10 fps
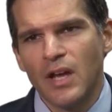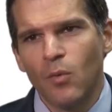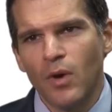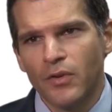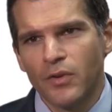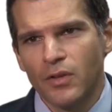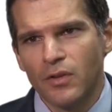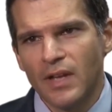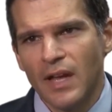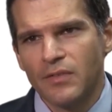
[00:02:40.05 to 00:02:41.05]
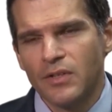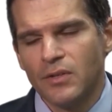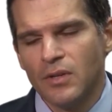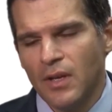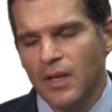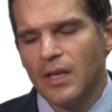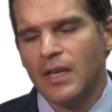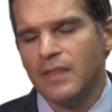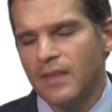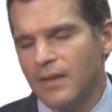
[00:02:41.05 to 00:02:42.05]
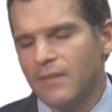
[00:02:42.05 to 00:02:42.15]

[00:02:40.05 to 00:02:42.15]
how well they're going to look after you, get that